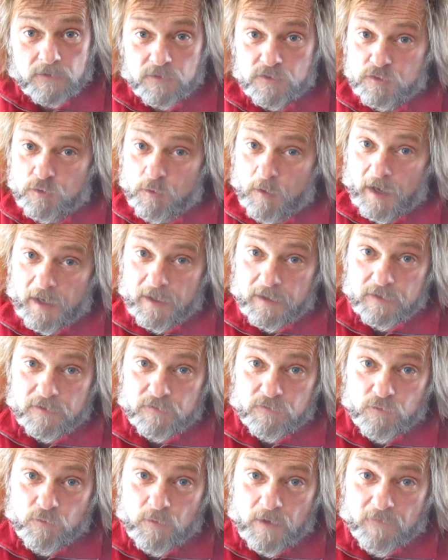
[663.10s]
trying
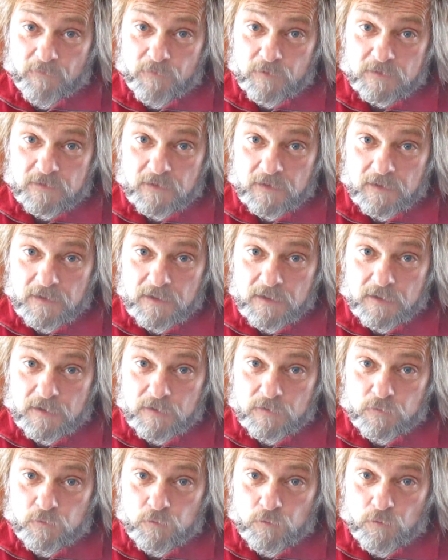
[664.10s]
to do everything he
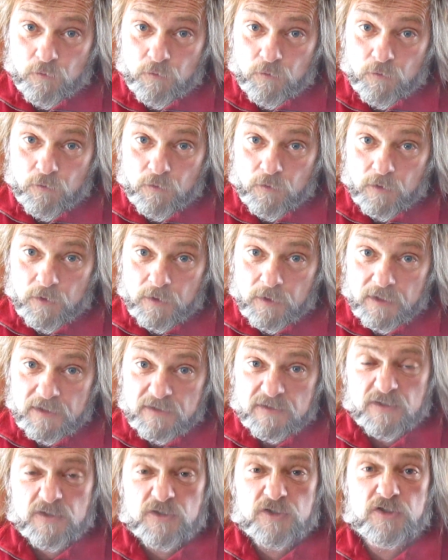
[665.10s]
can do
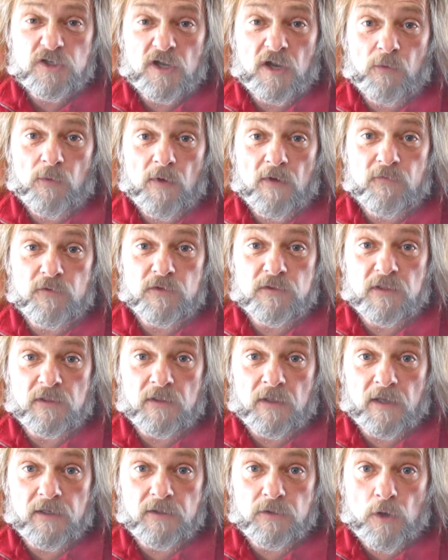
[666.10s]
to share everything
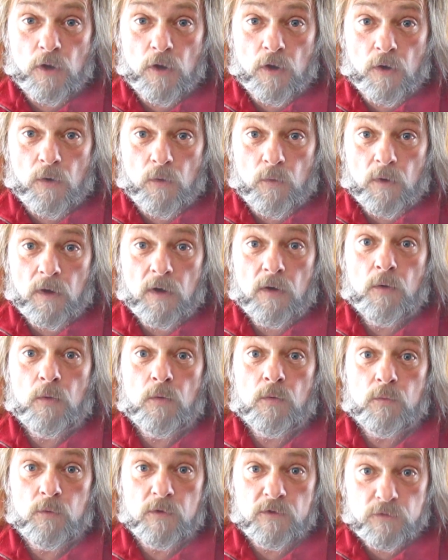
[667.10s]
I know
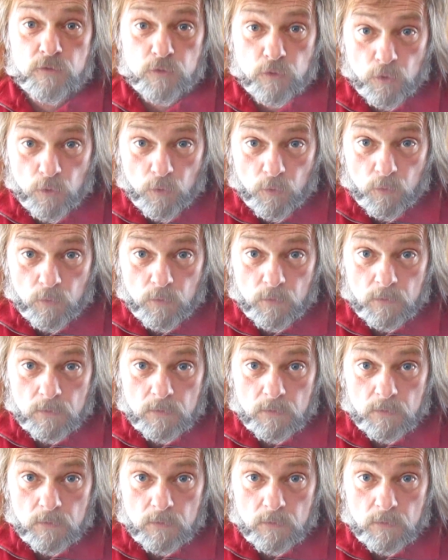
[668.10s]
with you.